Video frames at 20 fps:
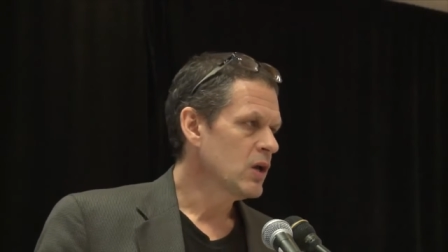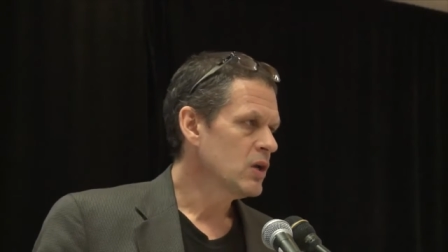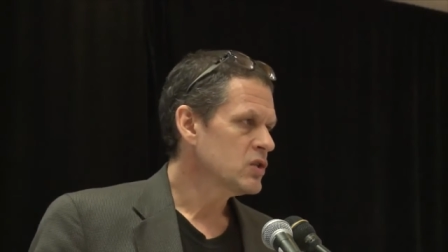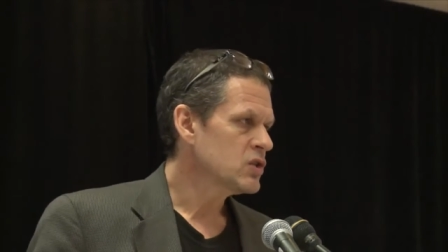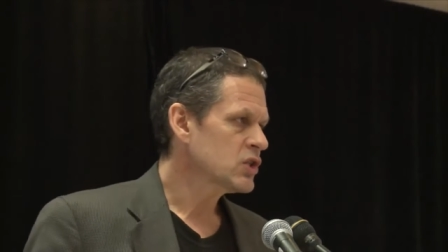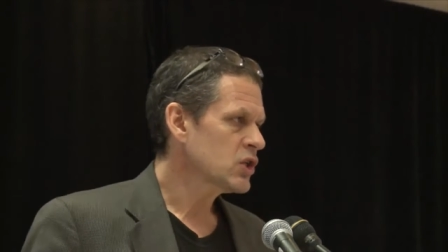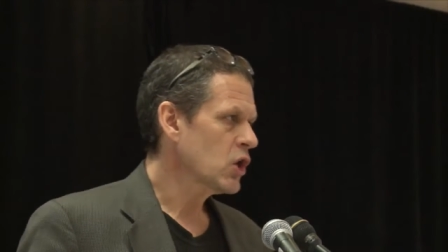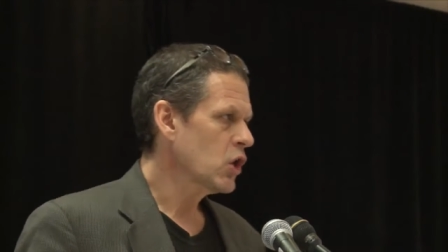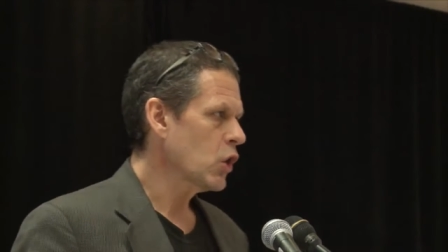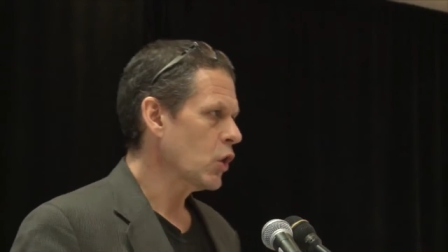
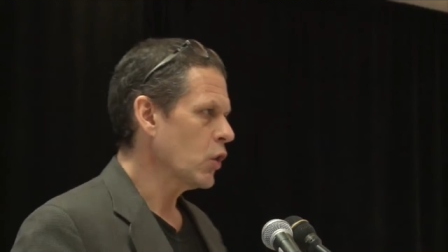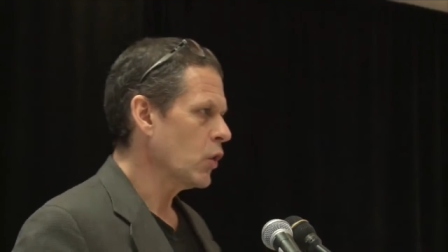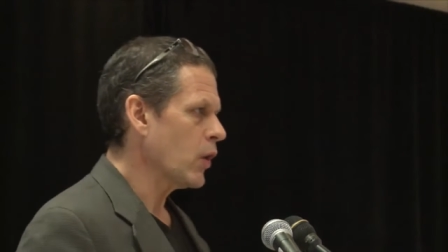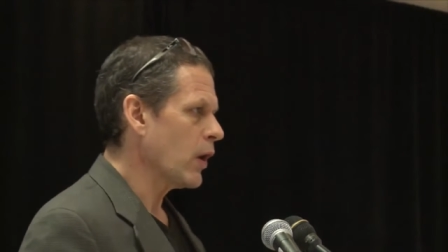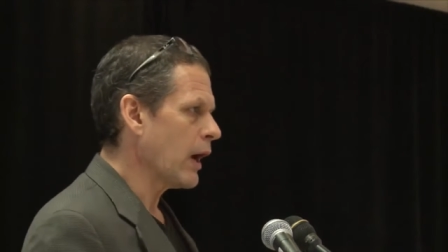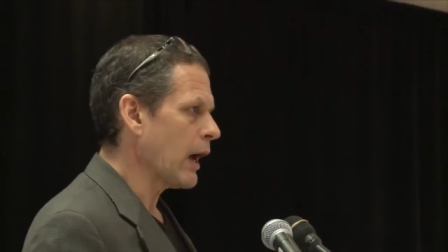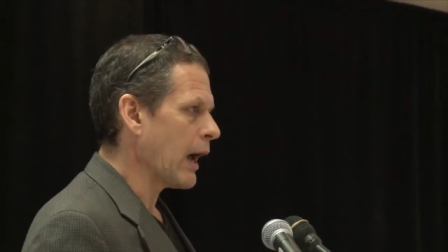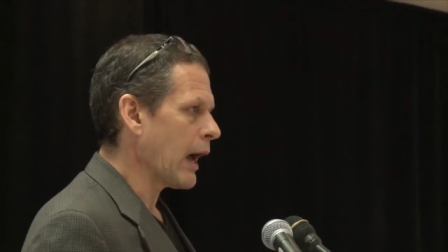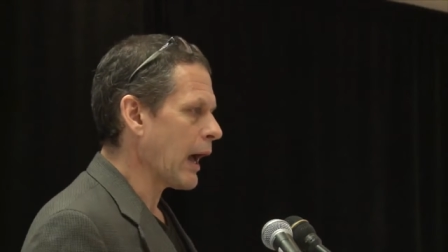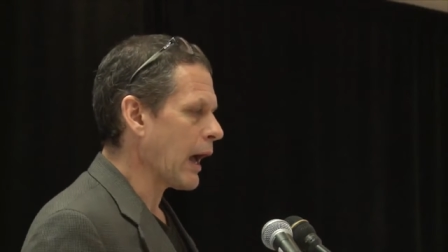
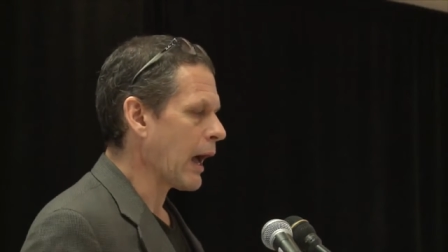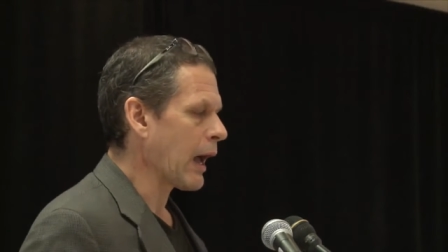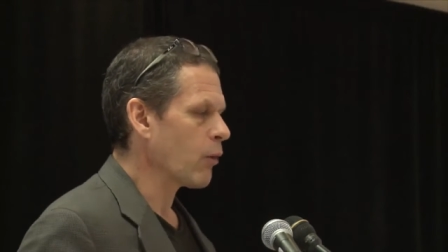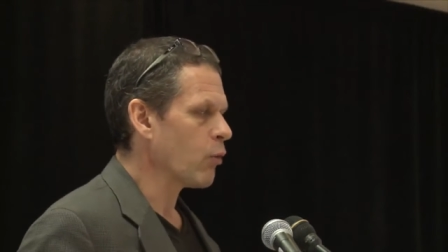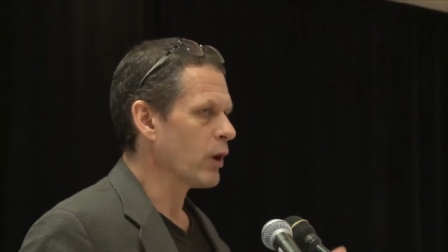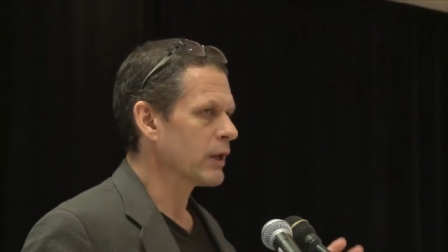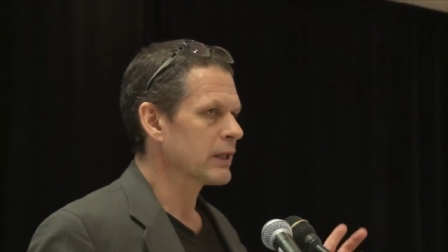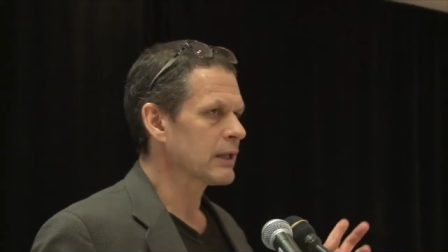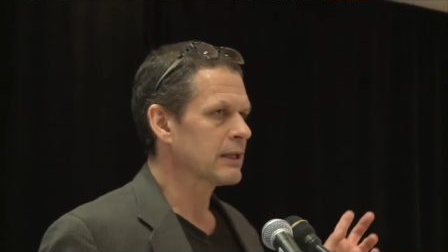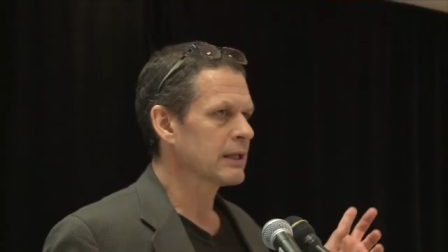So I
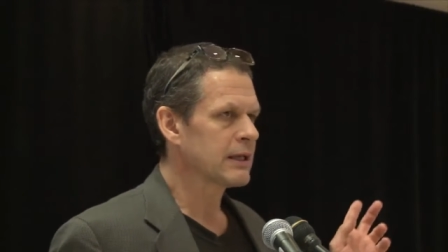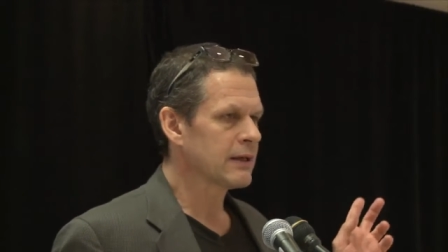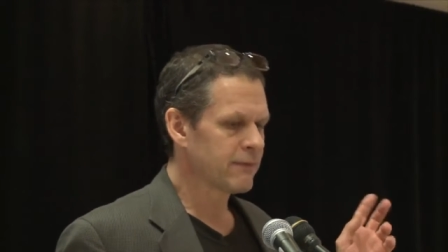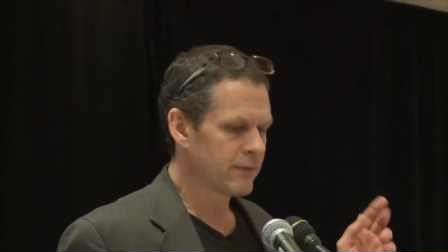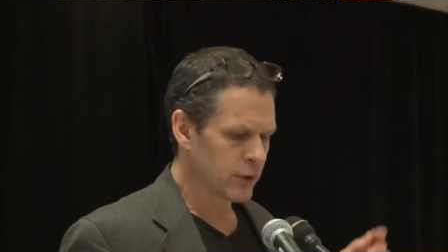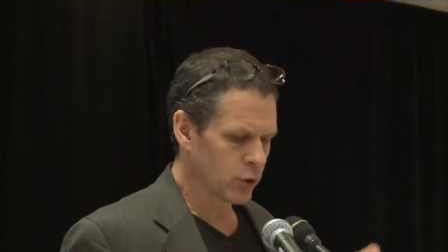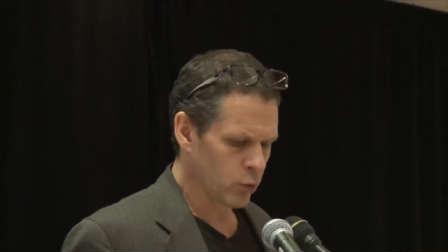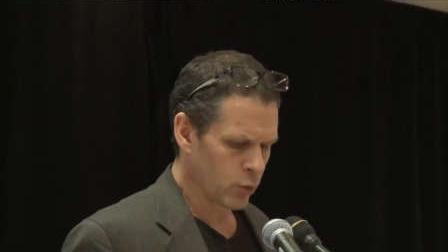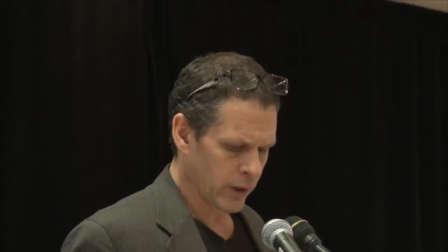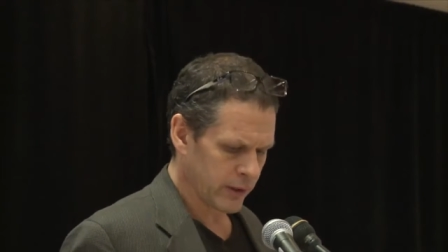want to
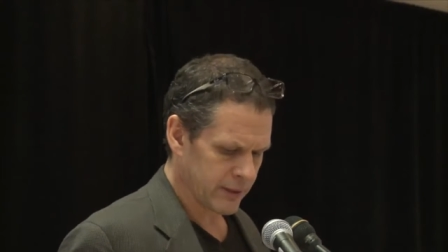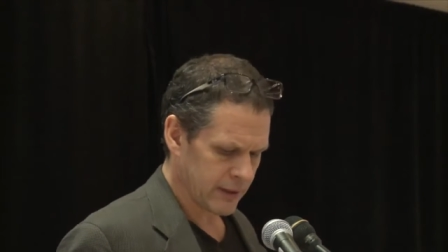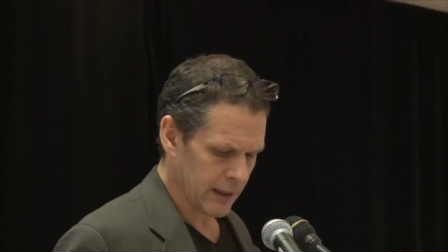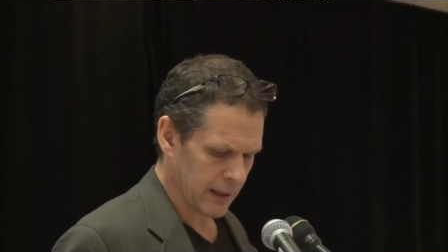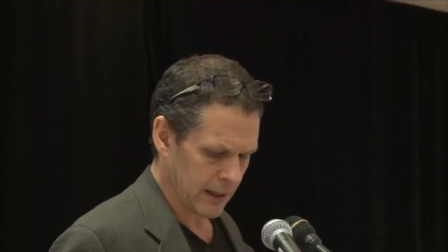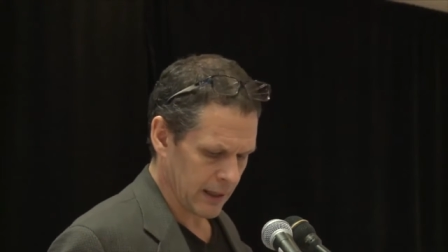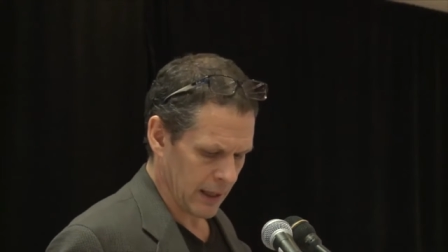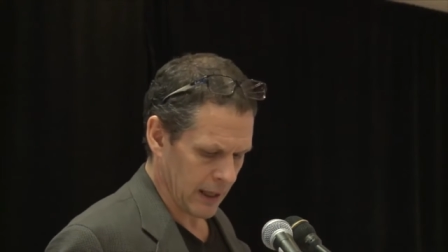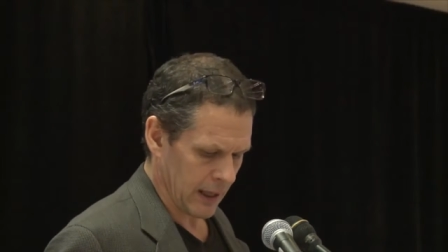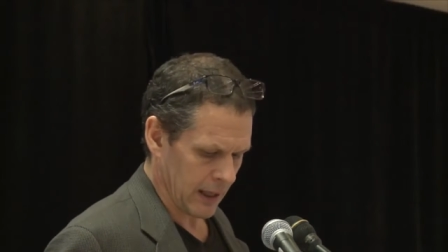leave you with
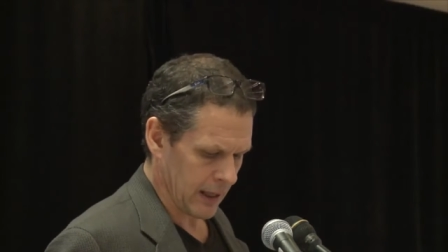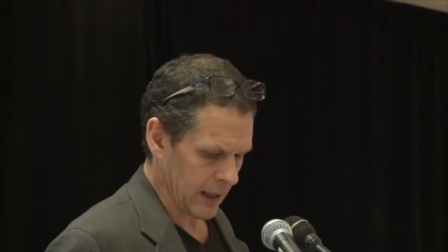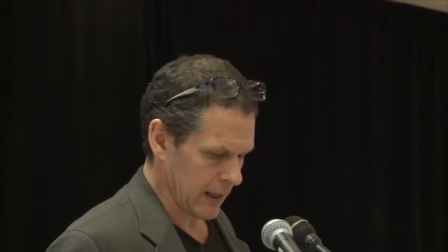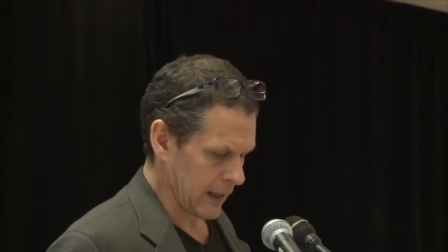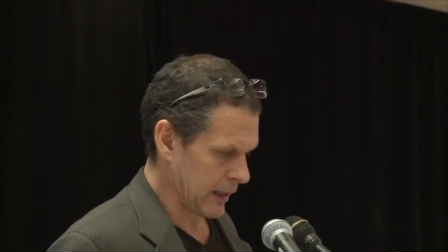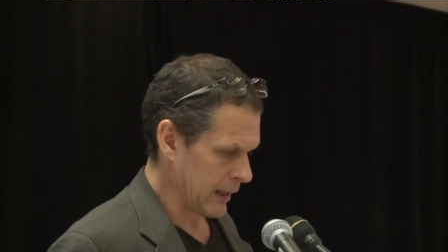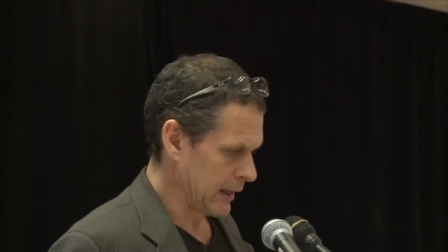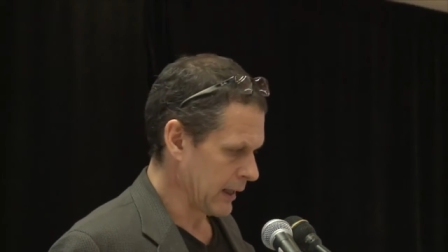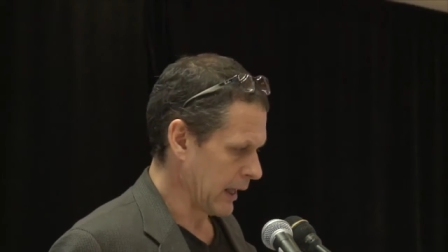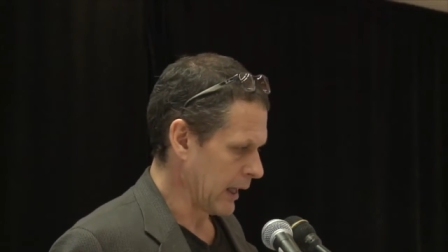
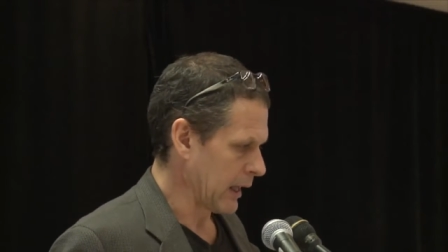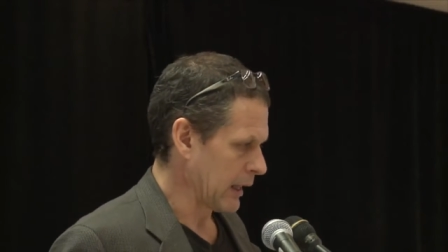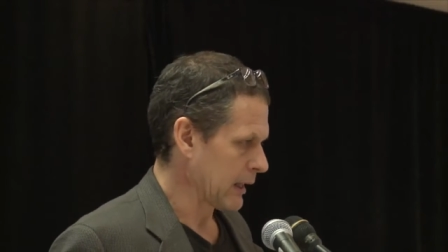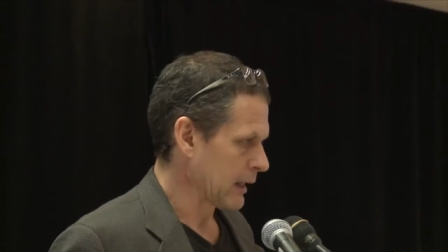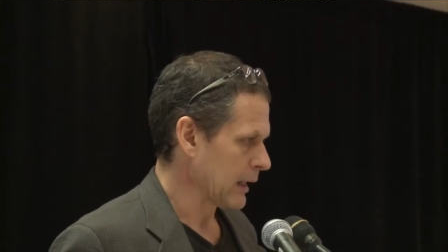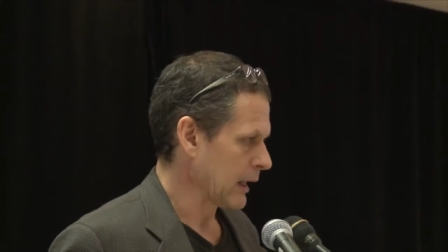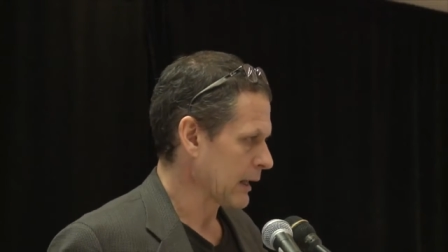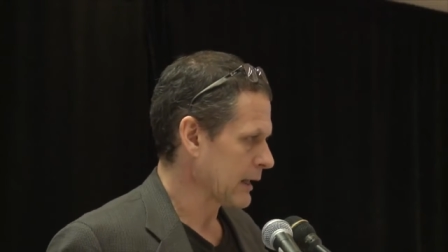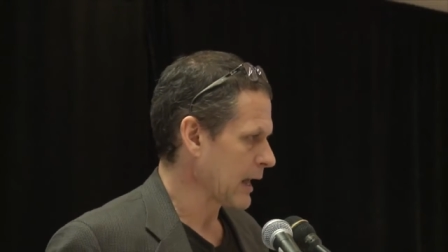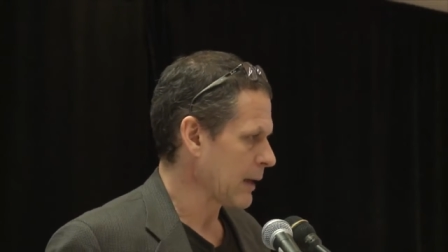a,
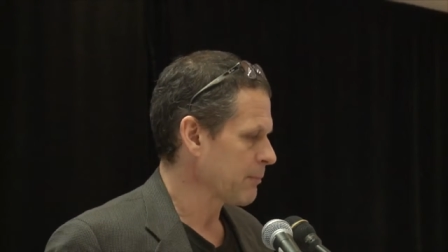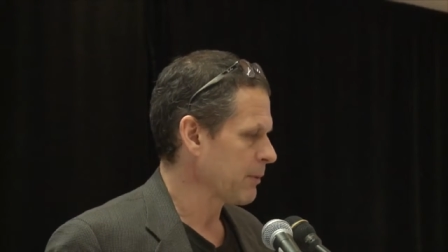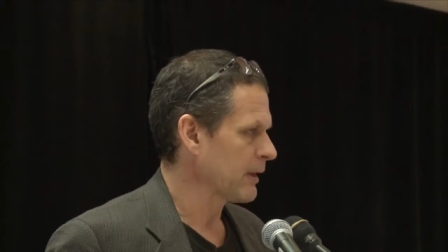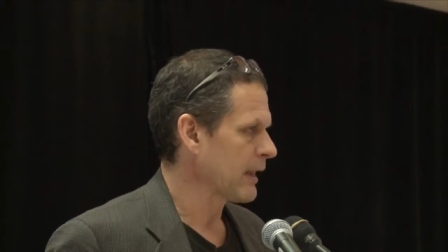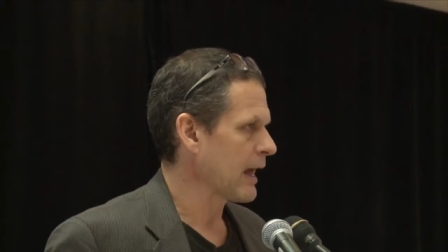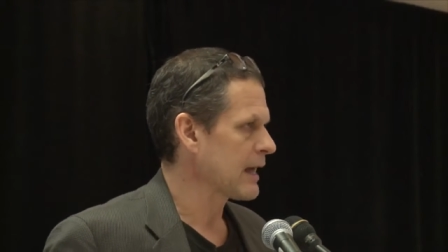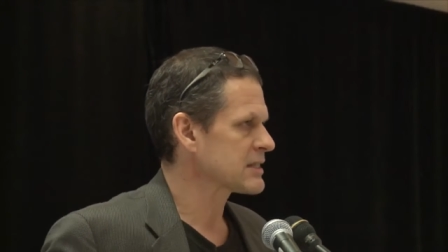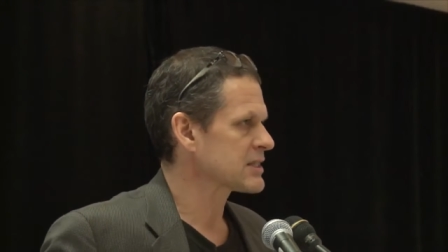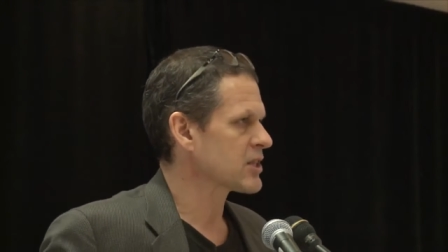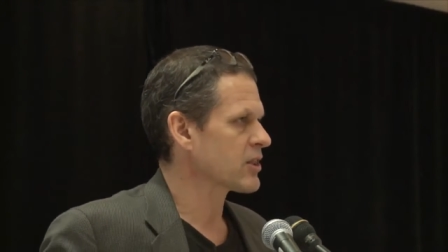a, a couple
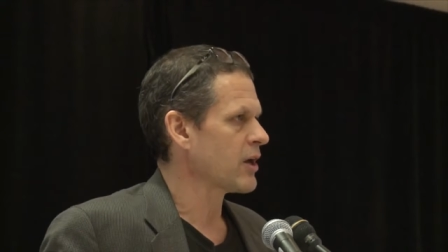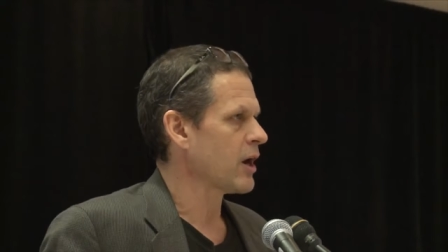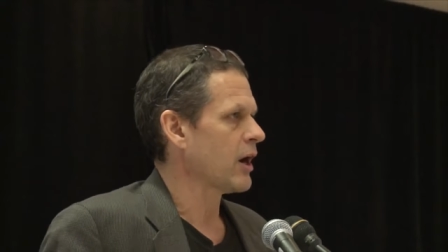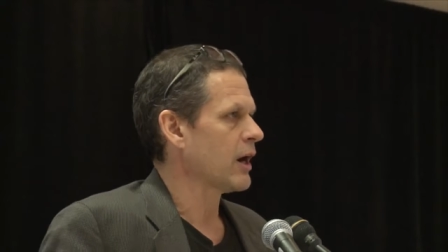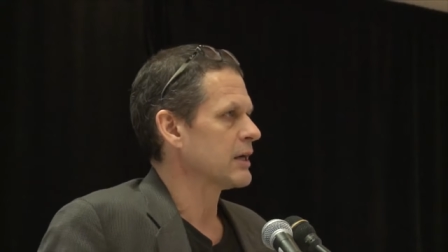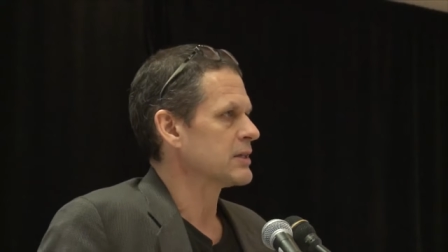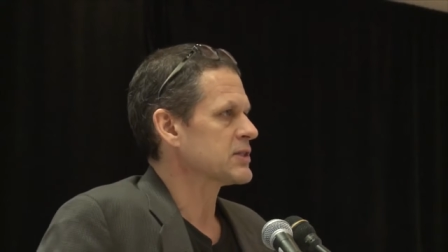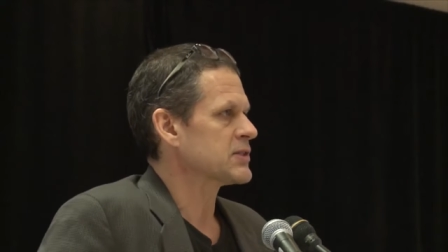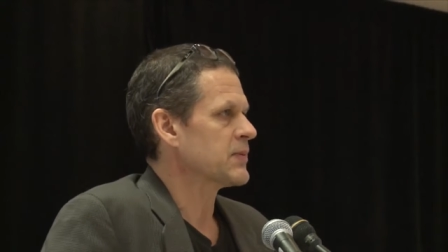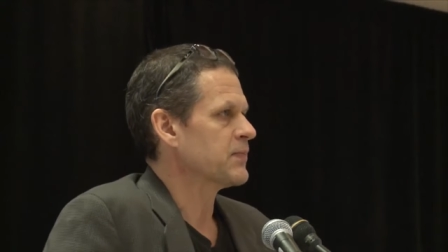last
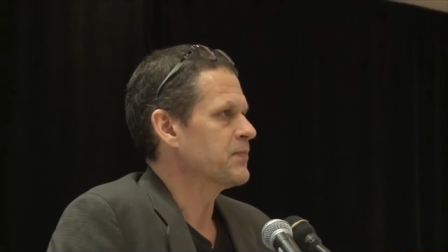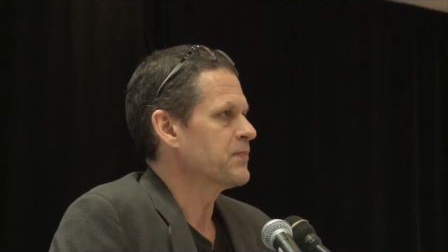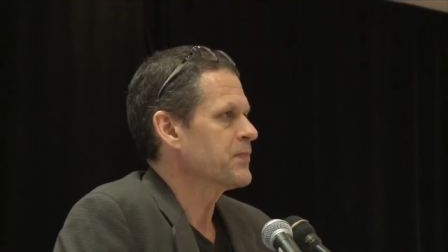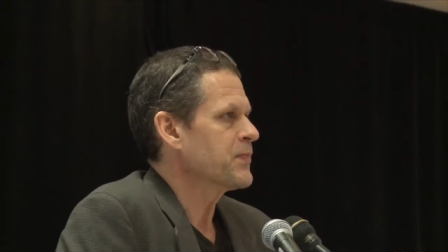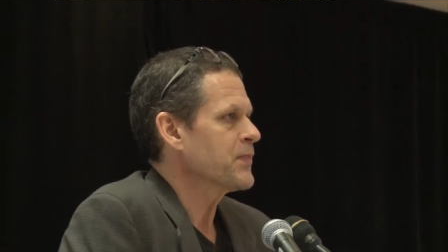thoughts